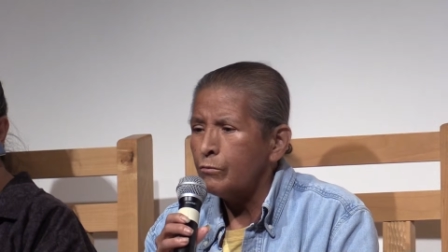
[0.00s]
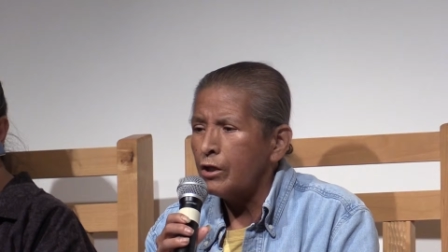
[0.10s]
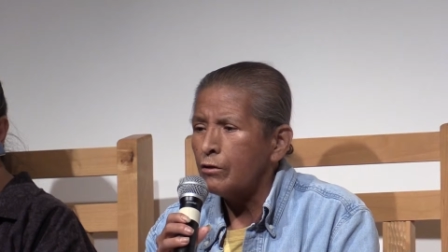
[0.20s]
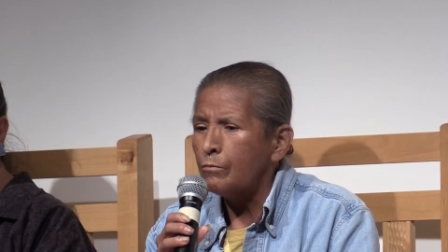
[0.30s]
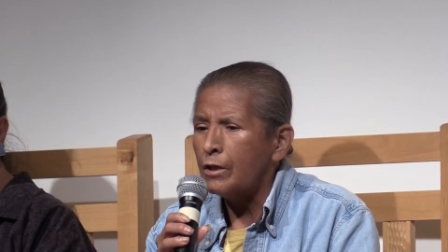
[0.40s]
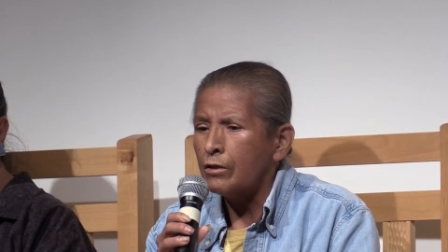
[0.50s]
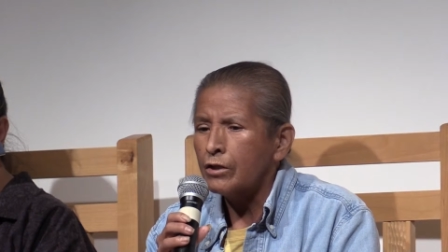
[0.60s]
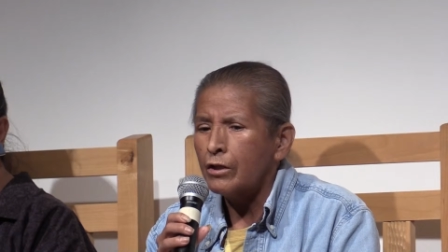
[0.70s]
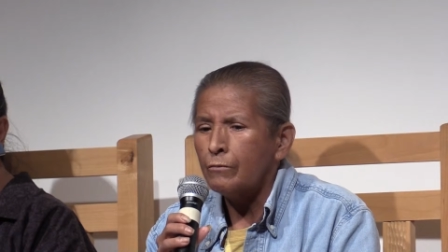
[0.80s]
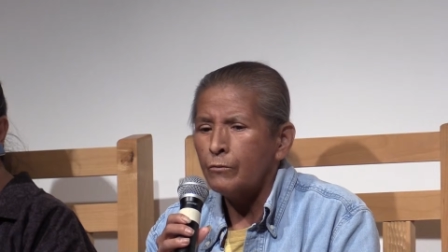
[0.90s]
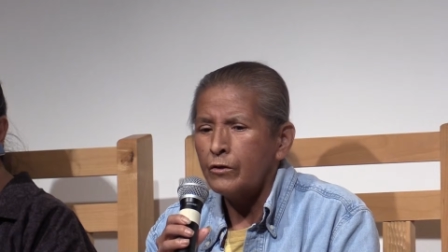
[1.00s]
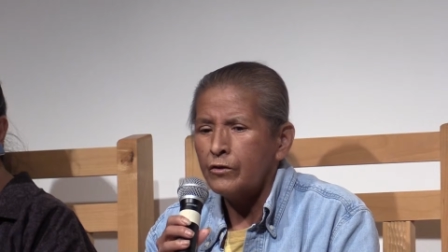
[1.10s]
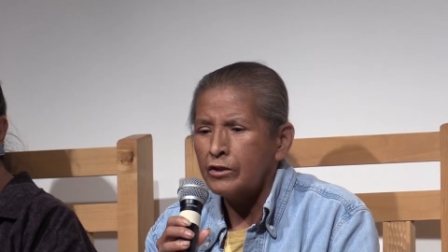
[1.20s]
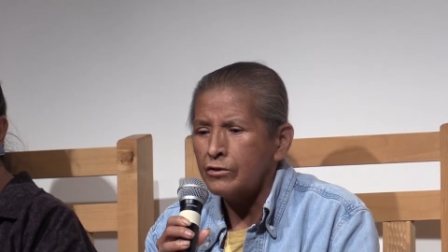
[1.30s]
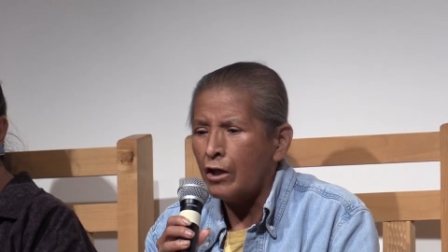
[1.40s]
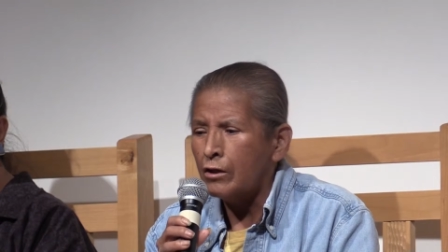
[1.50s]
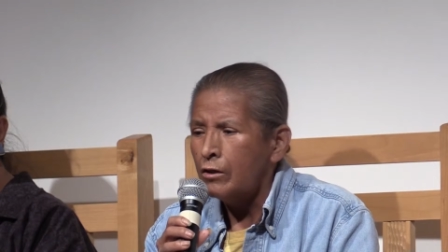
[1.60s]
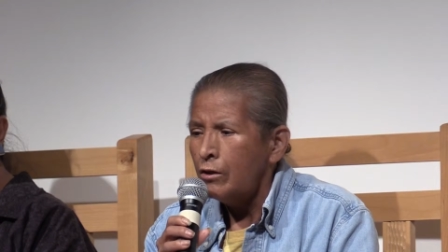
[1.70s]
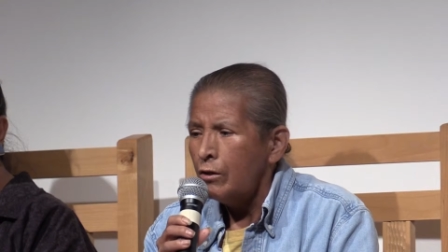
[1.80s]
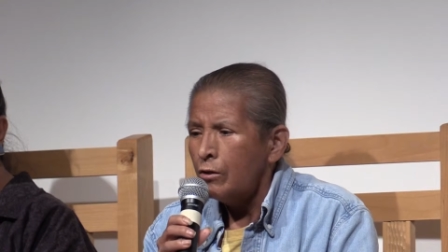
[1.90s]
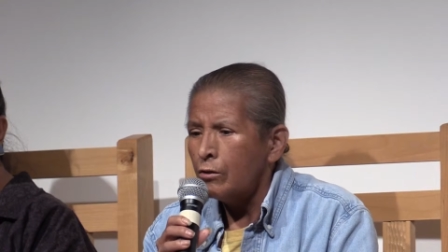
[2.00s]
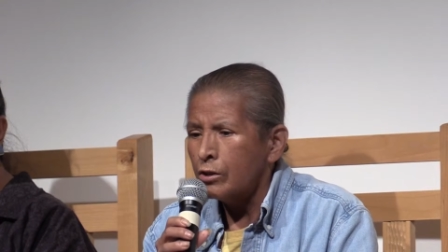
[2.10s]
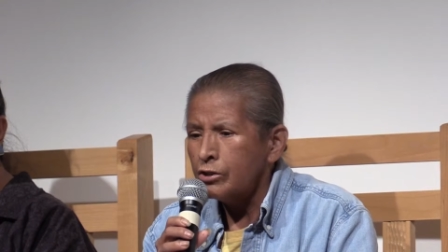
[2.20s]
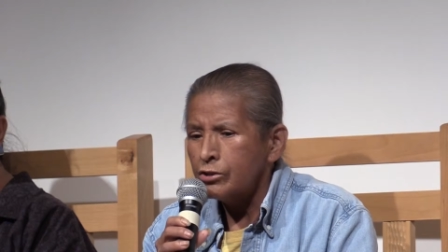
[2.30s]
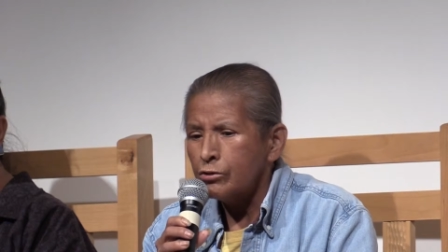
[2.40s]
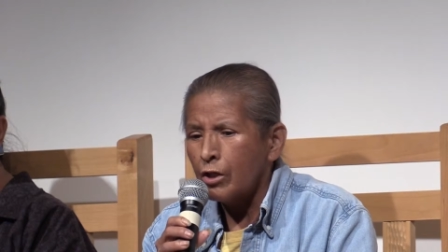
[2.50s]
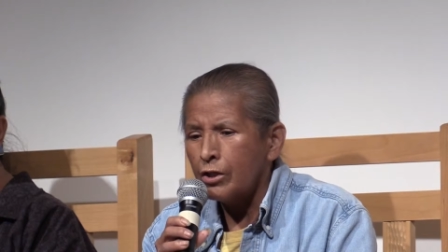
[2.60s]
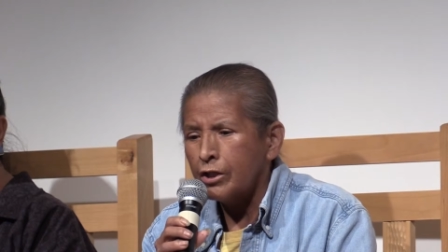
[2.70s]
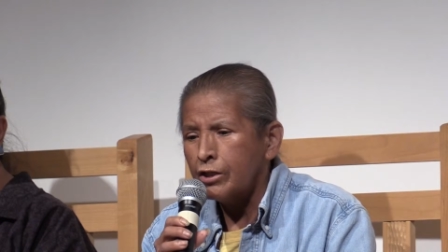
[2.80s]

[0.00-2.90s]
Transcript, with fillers: Mirabal come with his horse-drawn